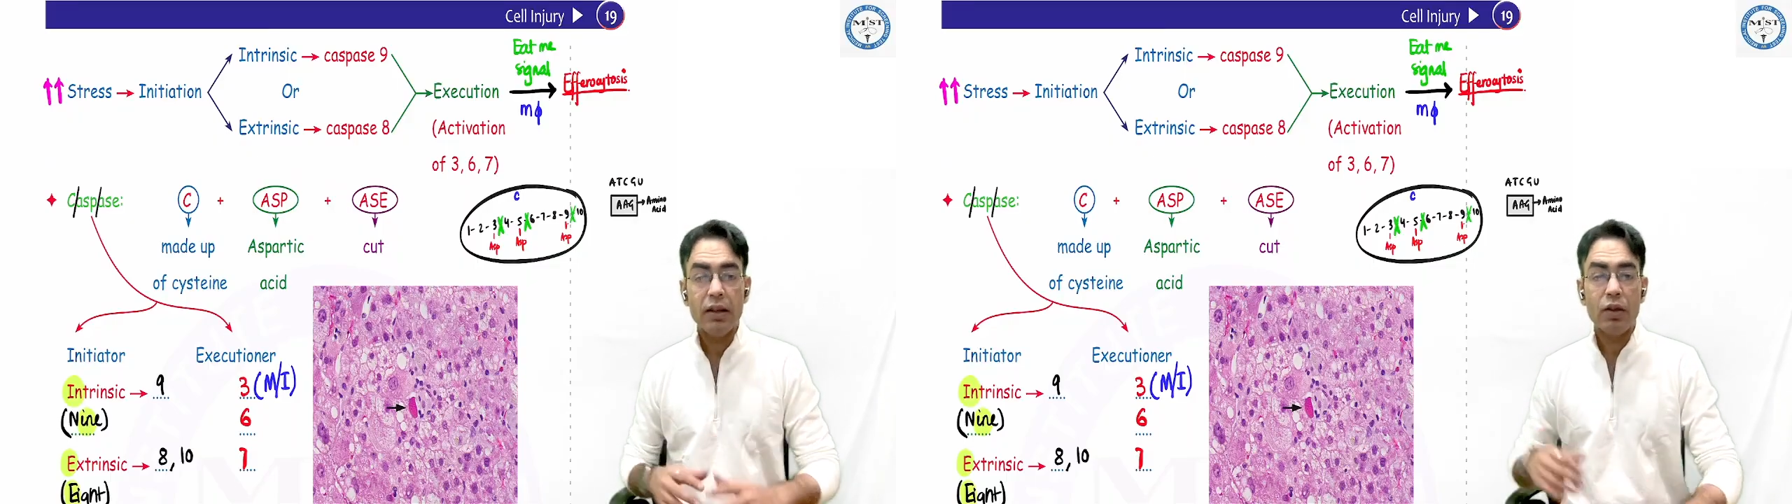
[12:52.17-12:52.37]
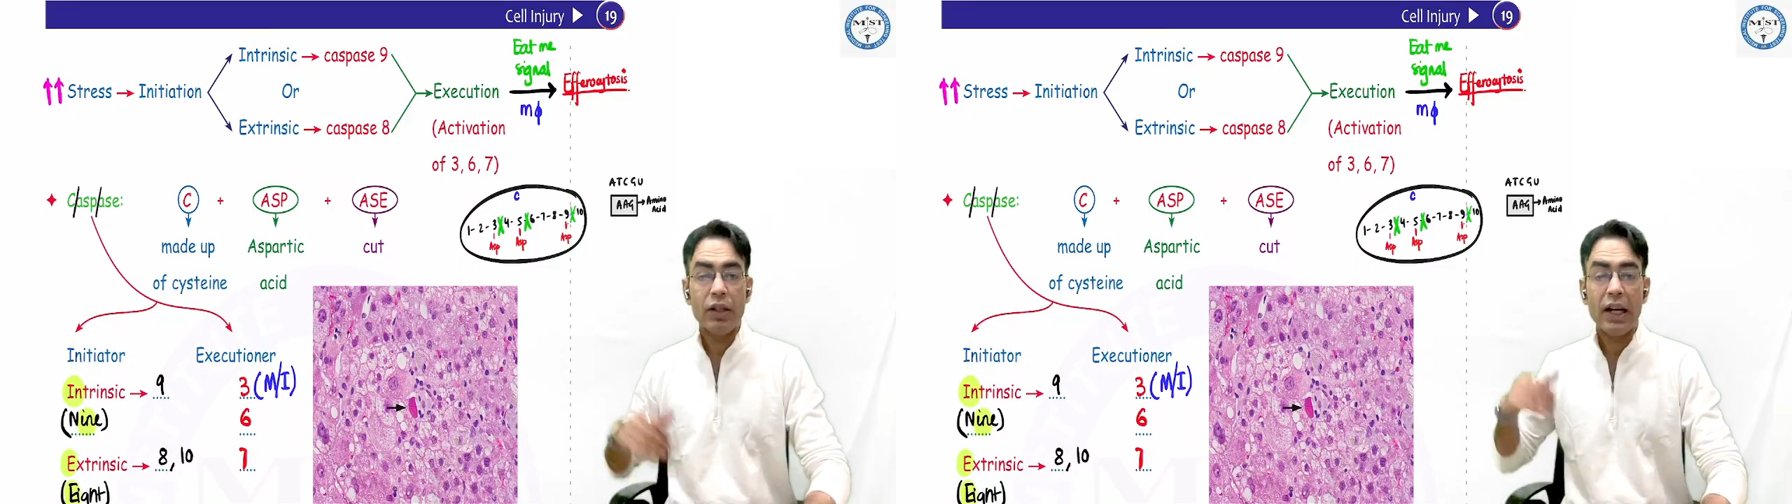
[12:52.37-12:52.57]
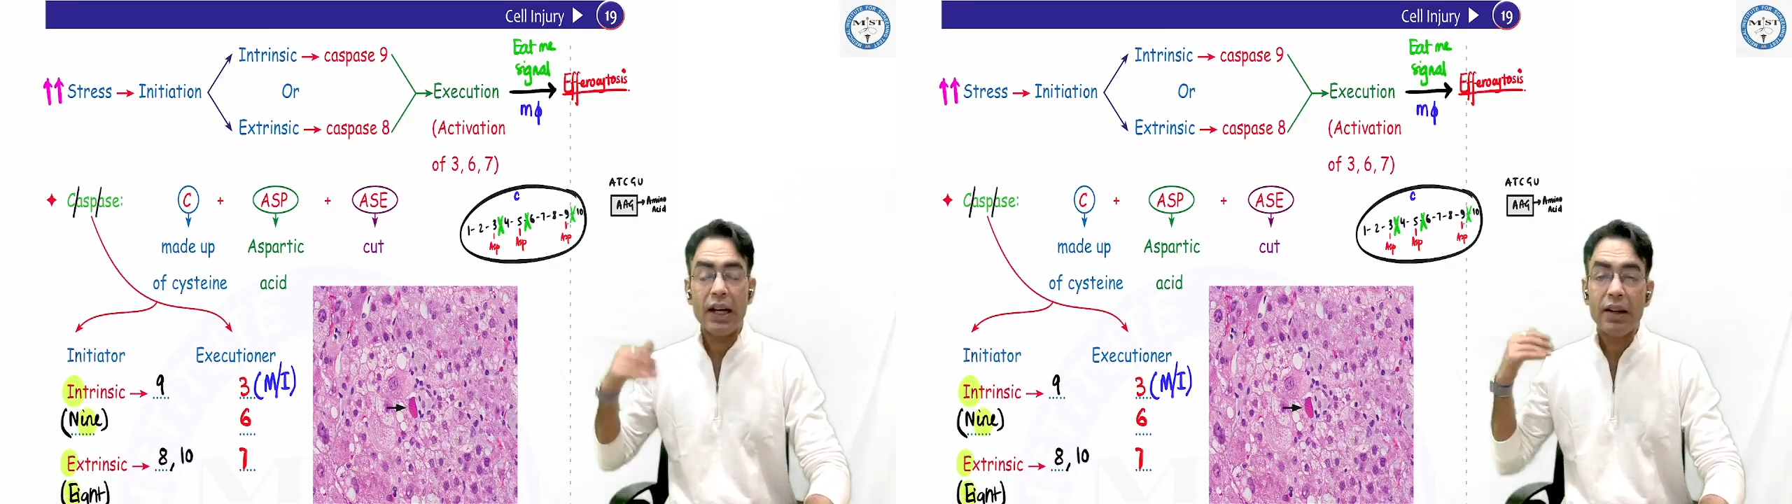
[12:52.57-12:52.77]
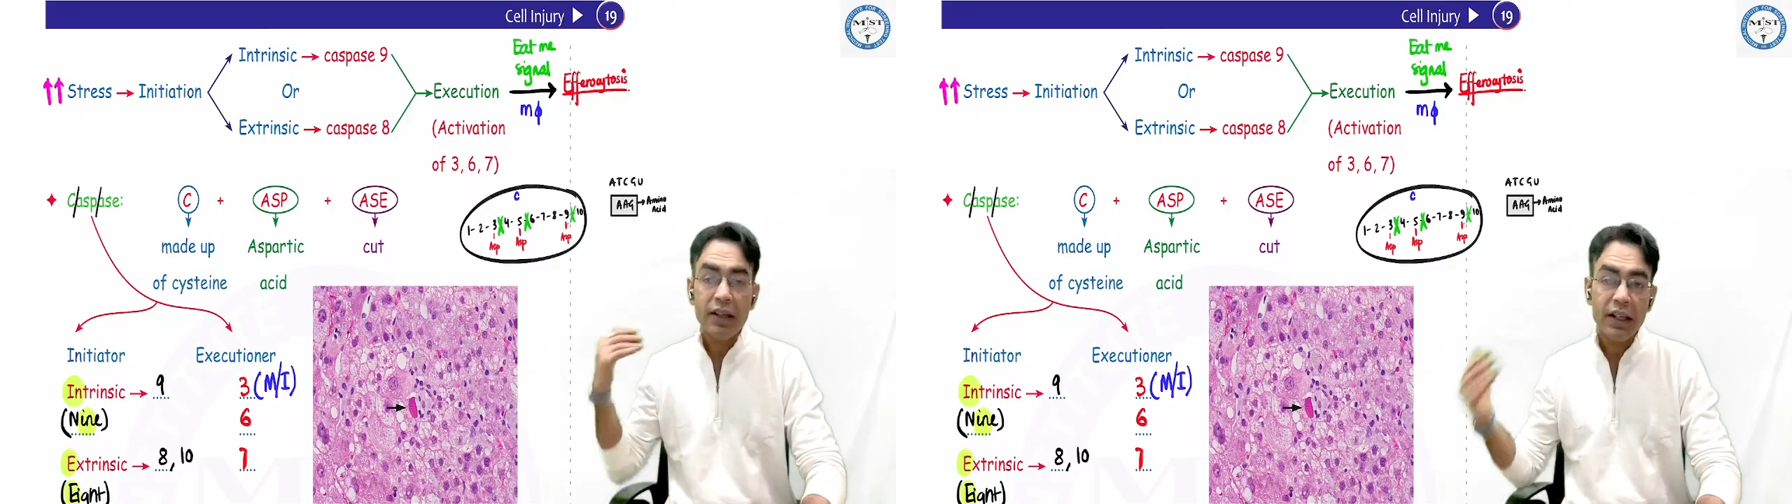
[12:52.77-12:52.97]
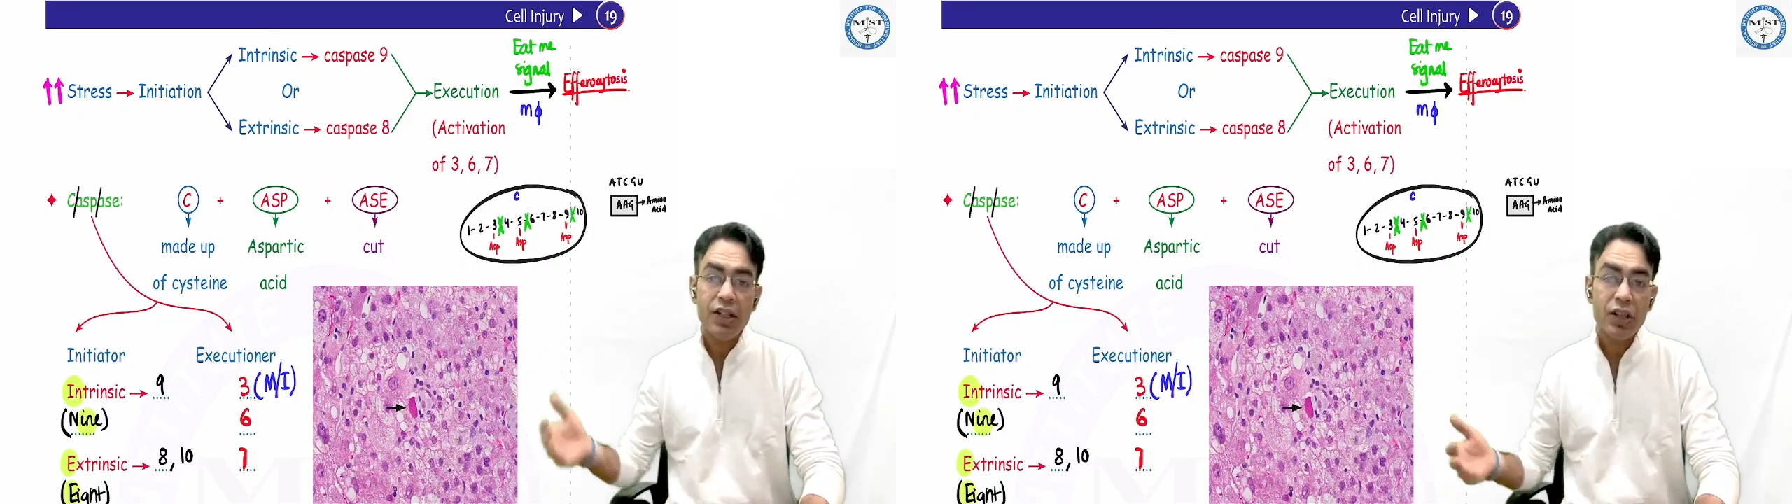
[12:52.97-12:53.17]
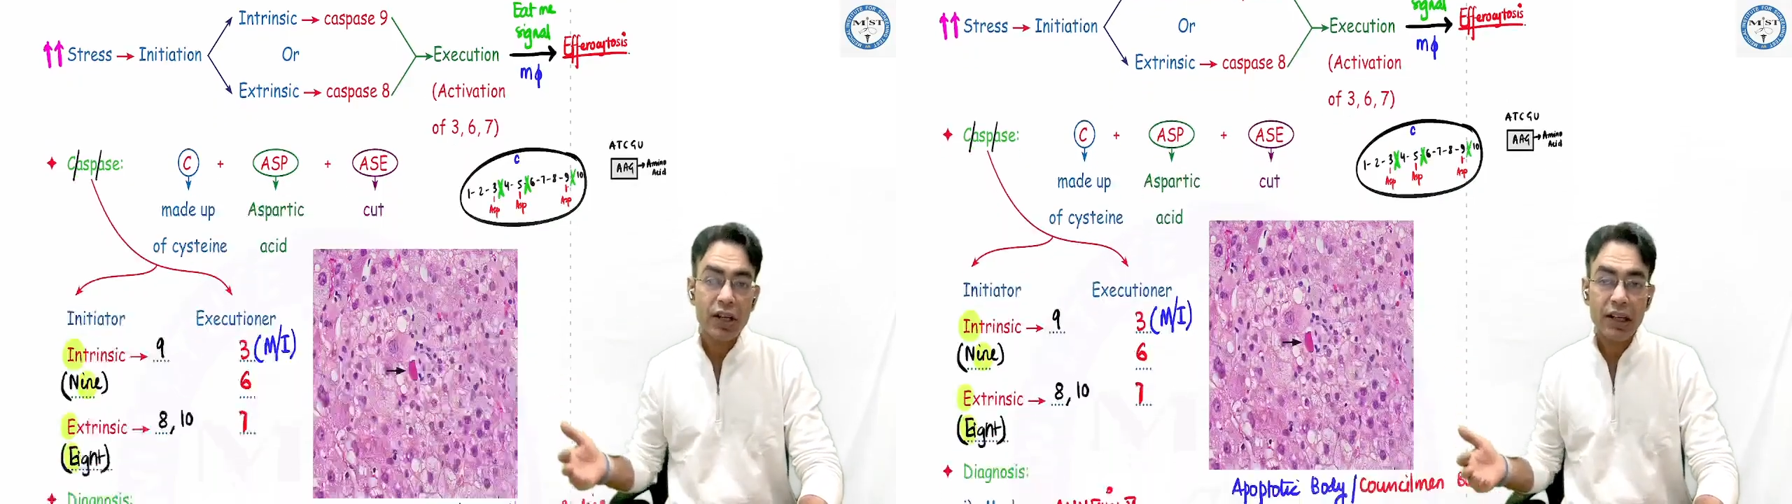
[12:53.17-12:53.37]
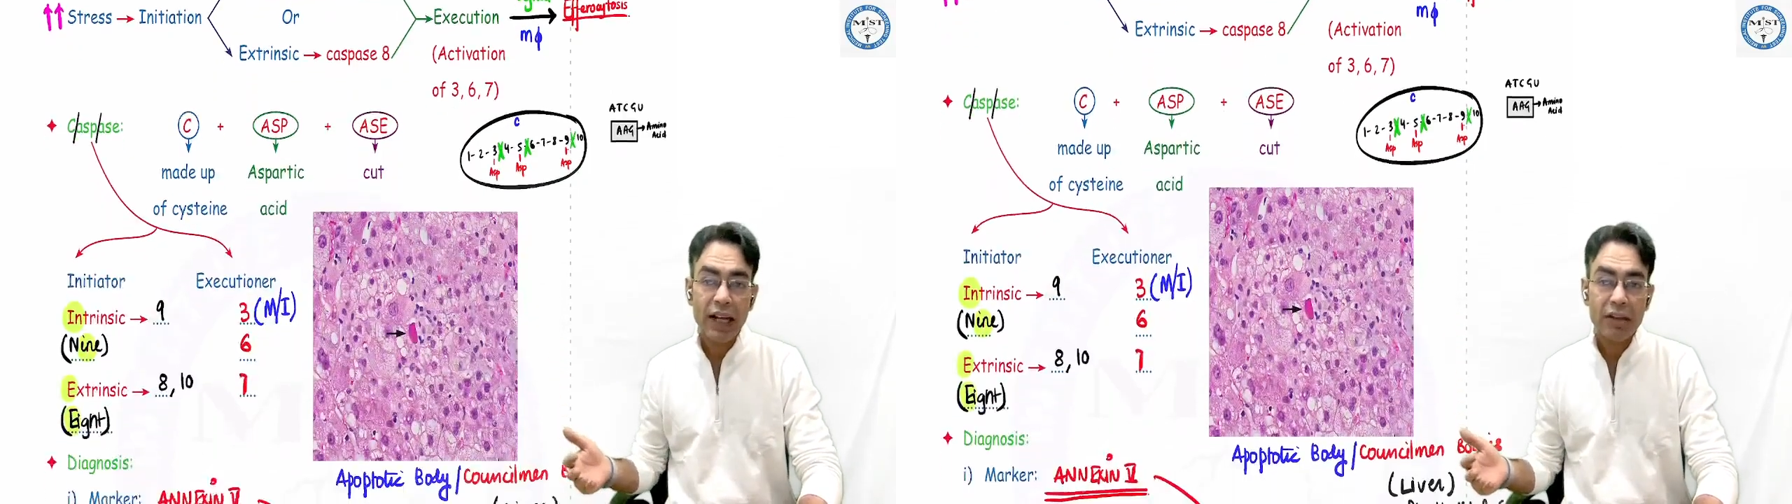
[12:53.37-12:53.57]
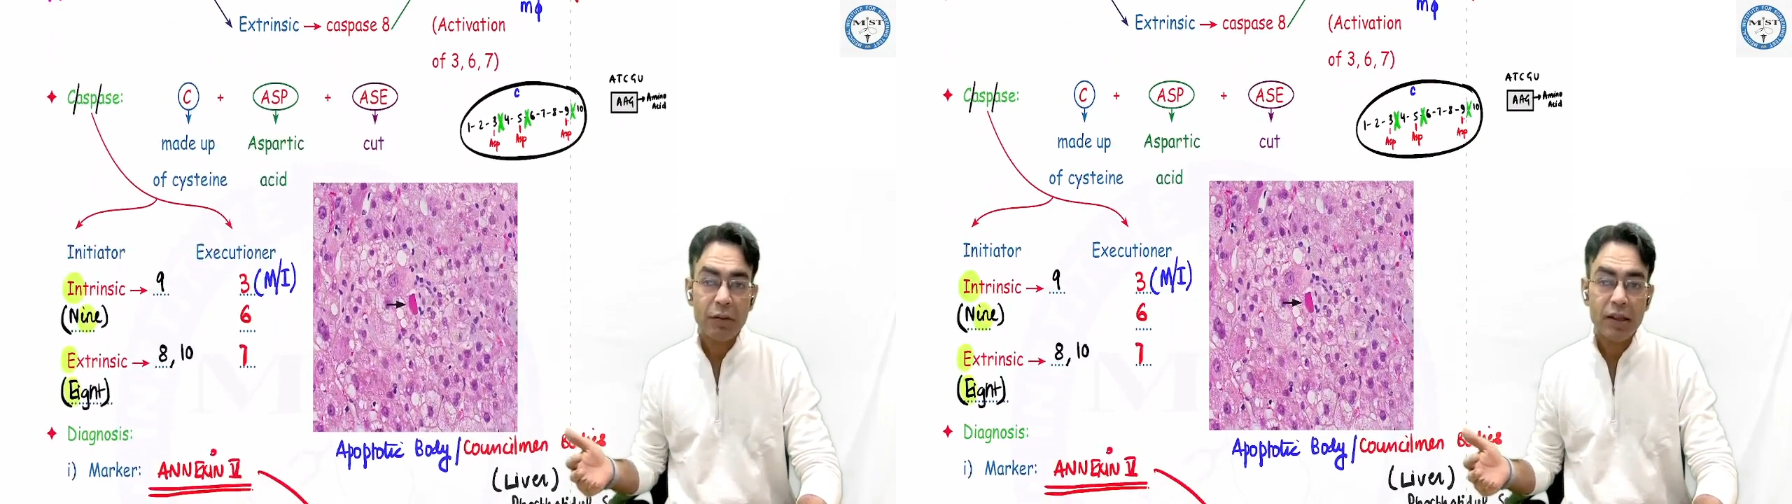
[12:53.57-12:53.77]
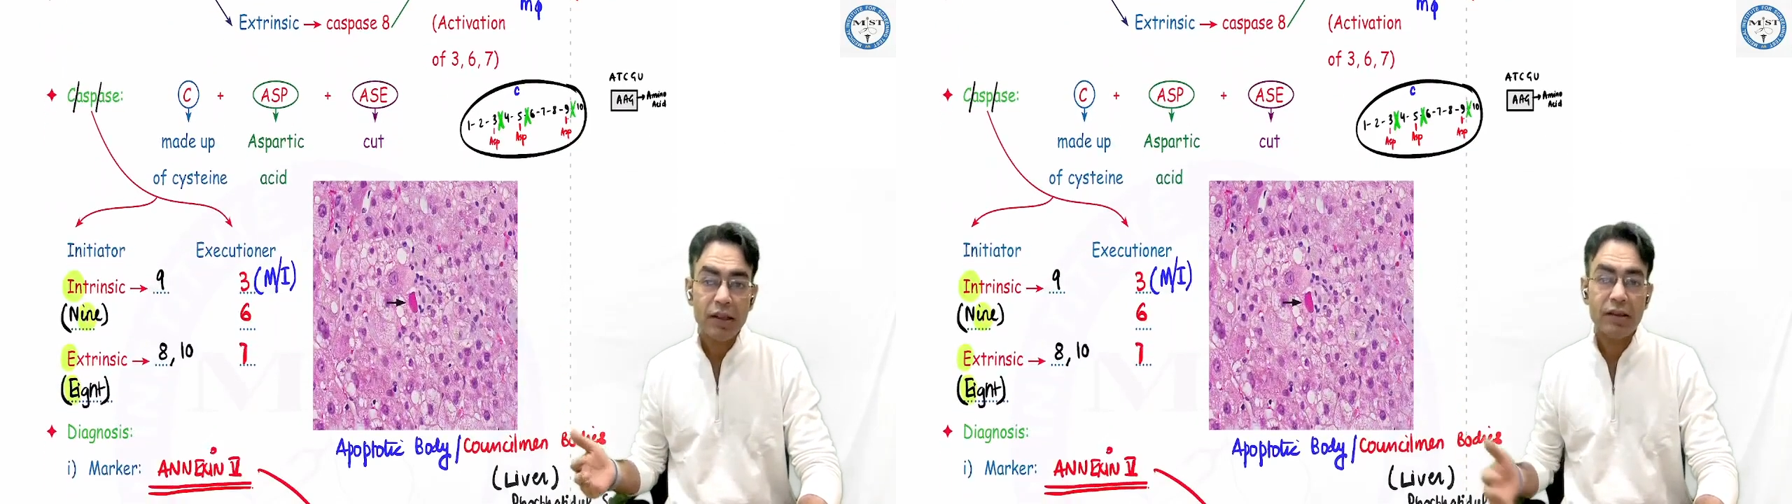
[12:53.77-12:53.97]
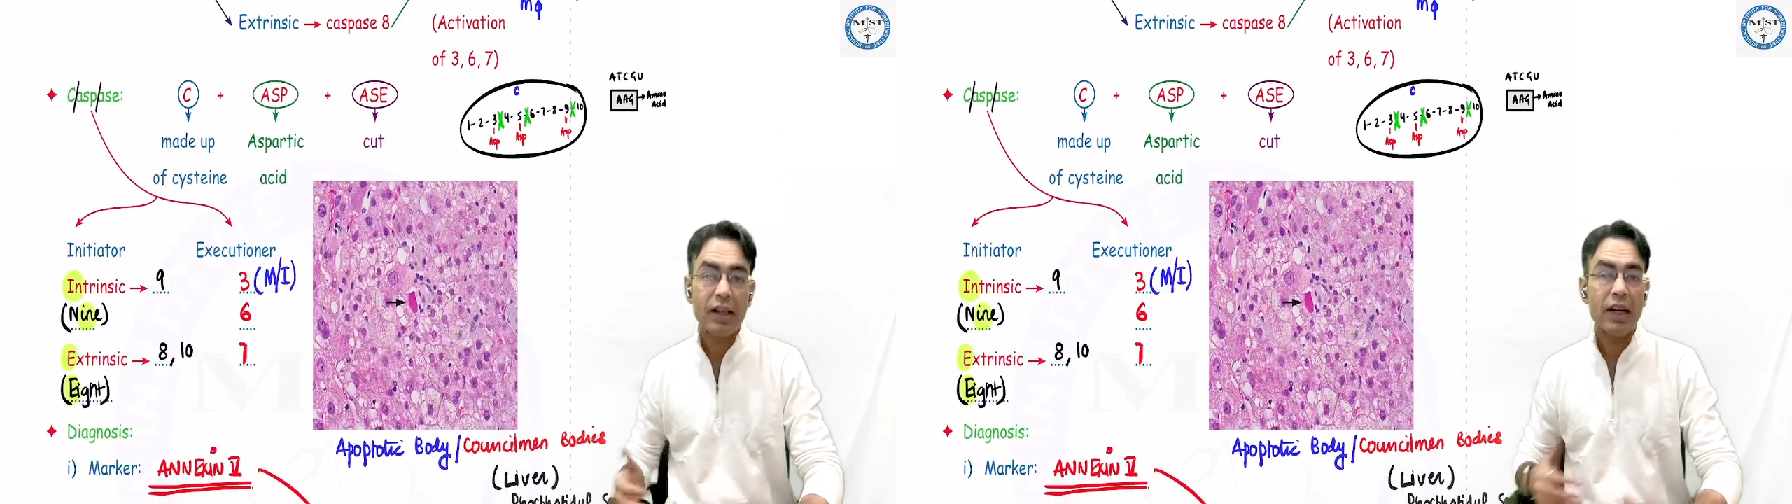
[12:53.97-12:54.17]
Now, there are initiator caspases,